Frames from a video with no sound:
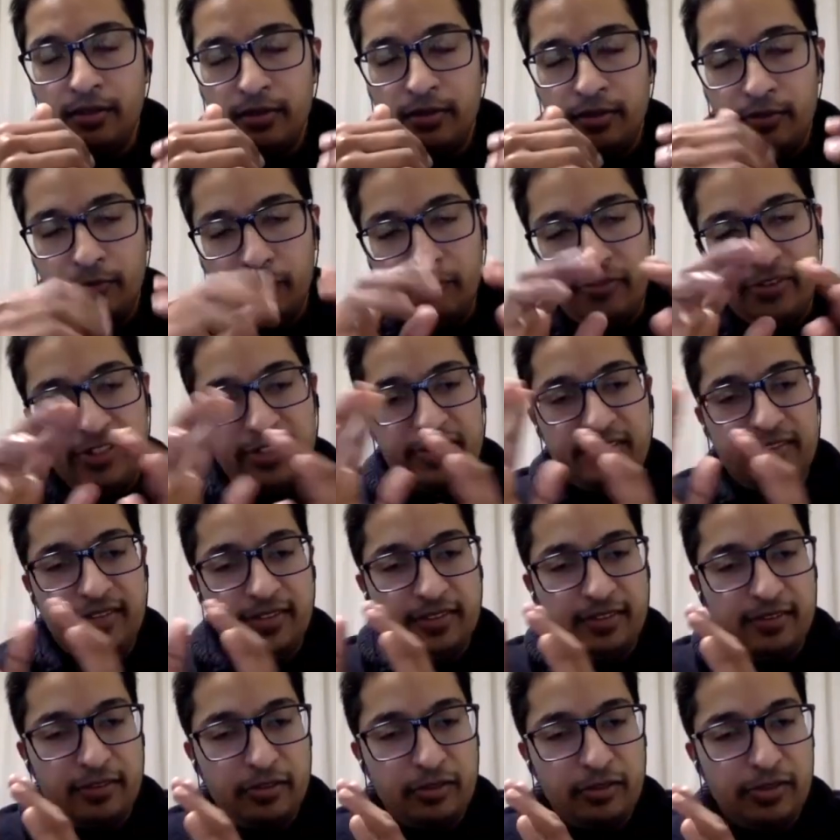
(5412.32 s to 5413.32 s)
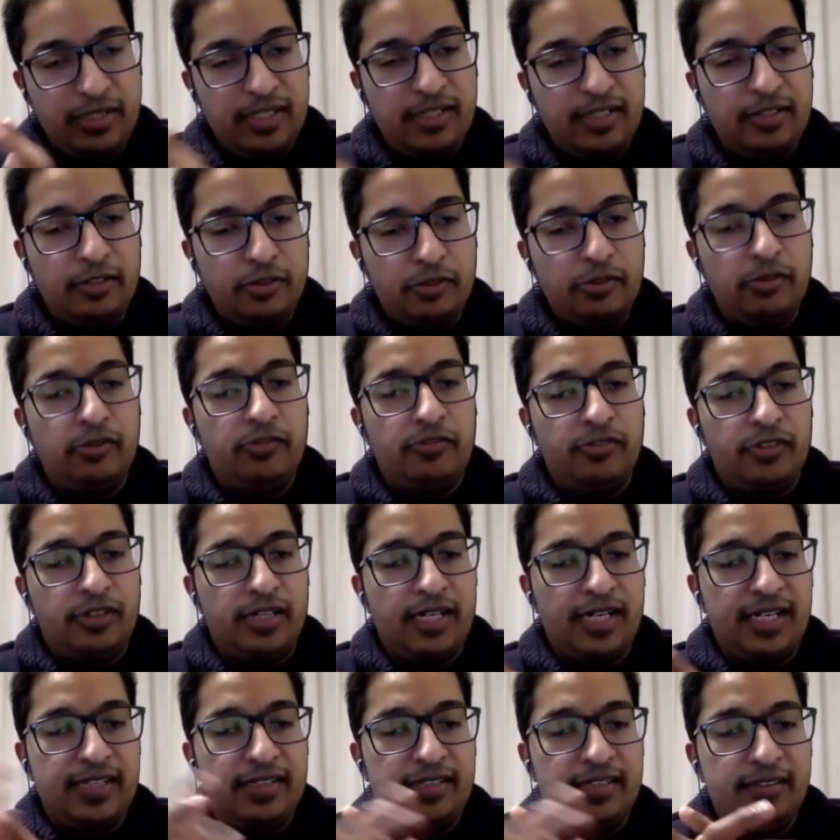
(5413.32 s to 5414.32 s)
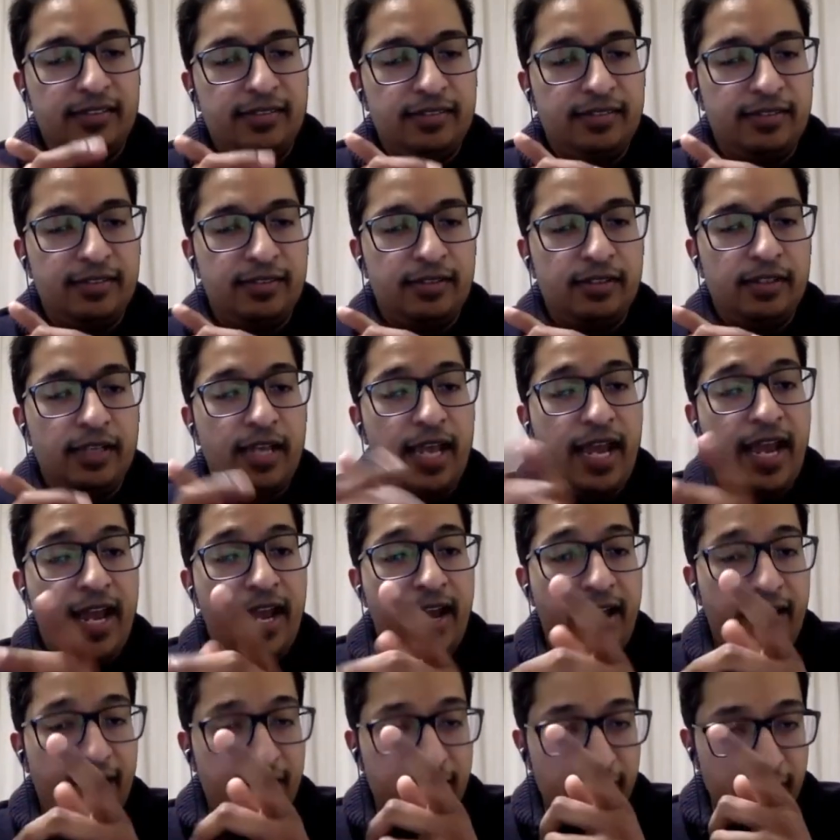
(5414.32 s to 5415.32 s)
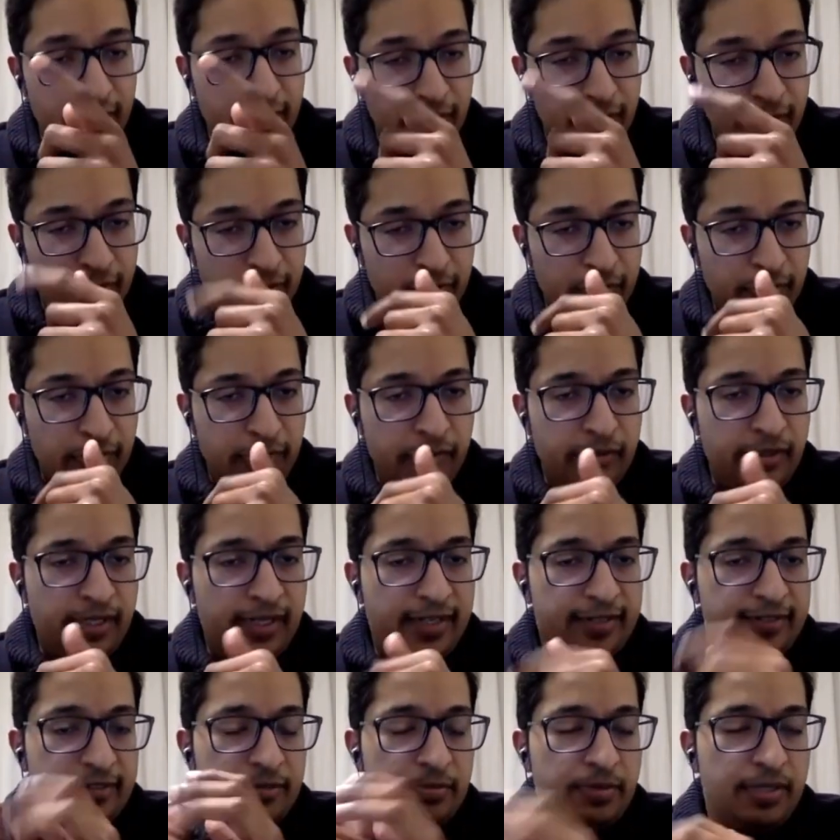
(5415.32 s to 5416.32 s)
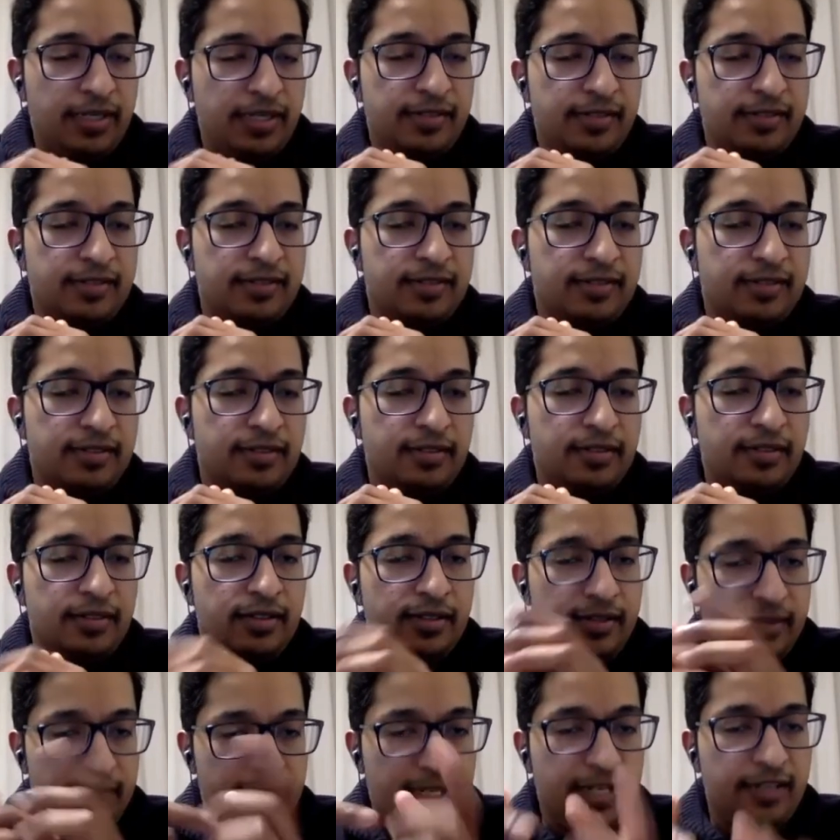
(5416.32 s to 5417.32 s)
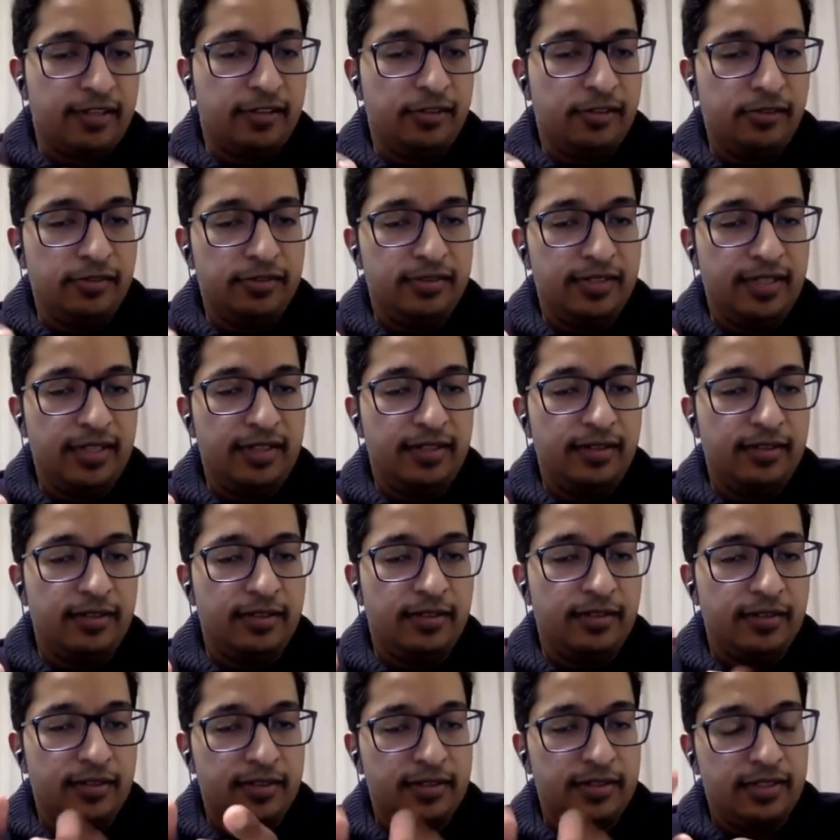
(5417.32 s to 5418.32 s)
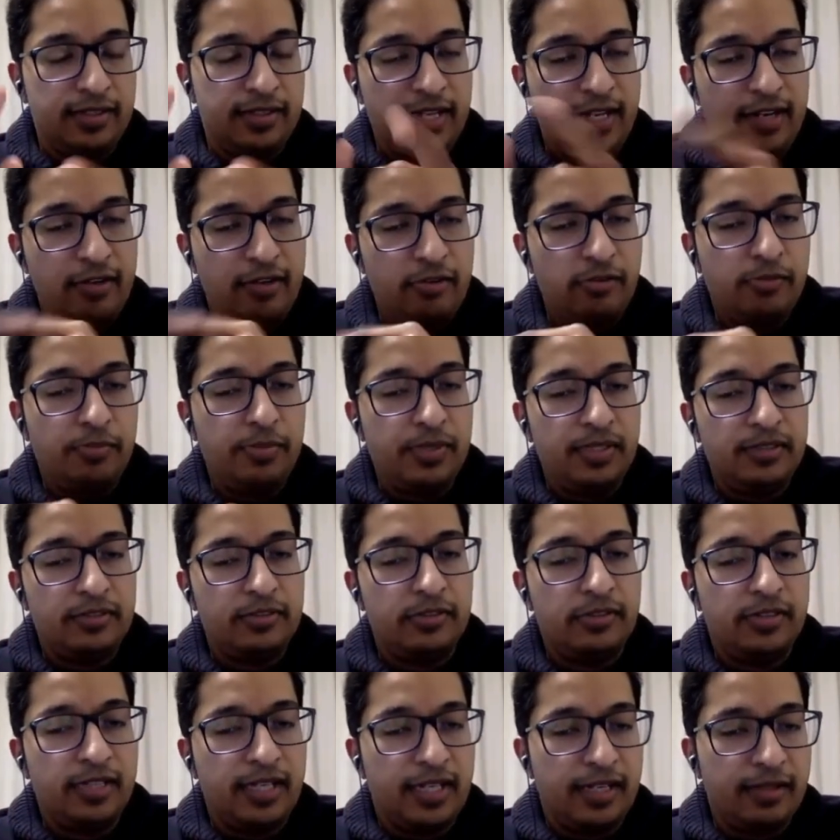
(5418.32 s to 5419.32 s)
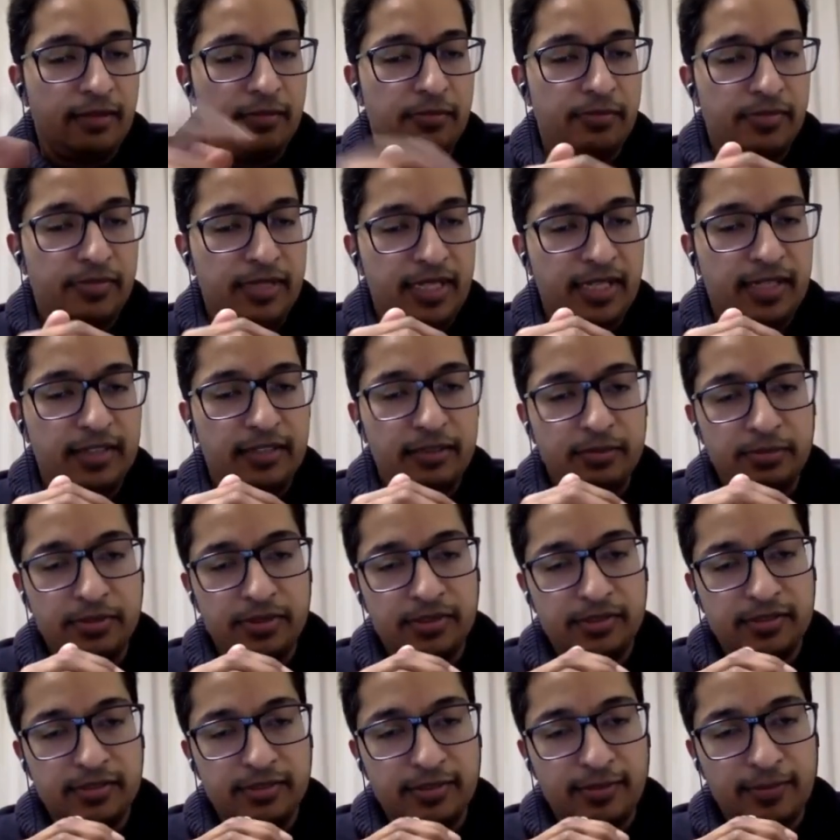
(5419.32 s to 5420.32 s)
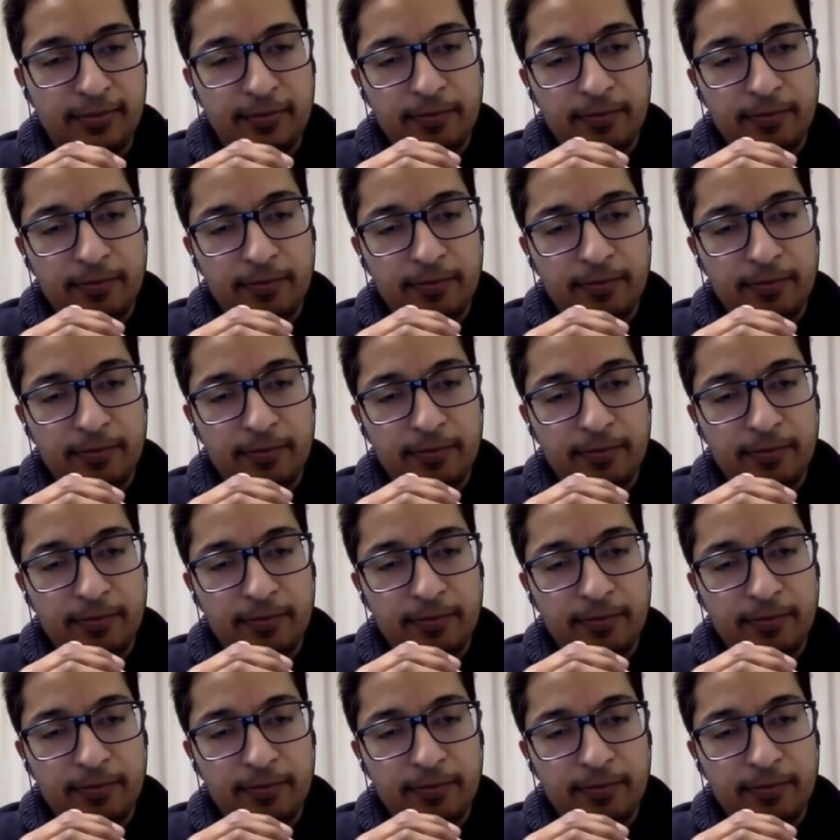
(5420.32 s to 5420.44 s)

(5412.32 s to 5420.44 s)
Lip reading: versus doing good for others at your own expense. Like you said, the 10 rupees is going to help the other person,